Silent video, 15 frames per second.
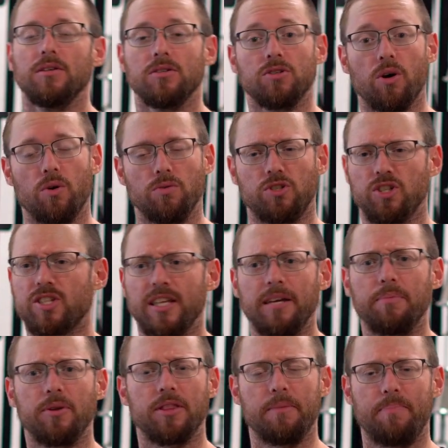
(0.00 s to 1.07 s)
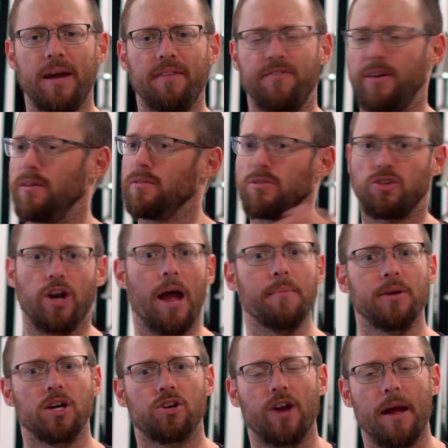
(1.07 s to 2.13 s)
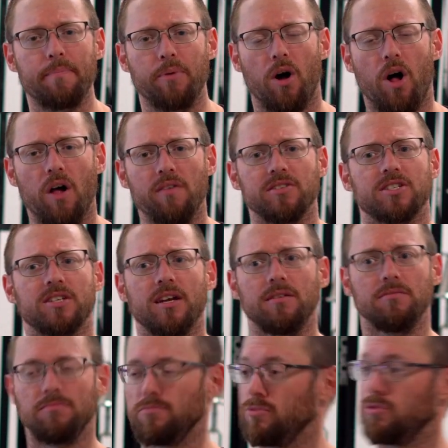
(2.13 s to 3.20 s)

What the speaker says: So just think about the benefit. Grandma and grandpa, all of a sudden,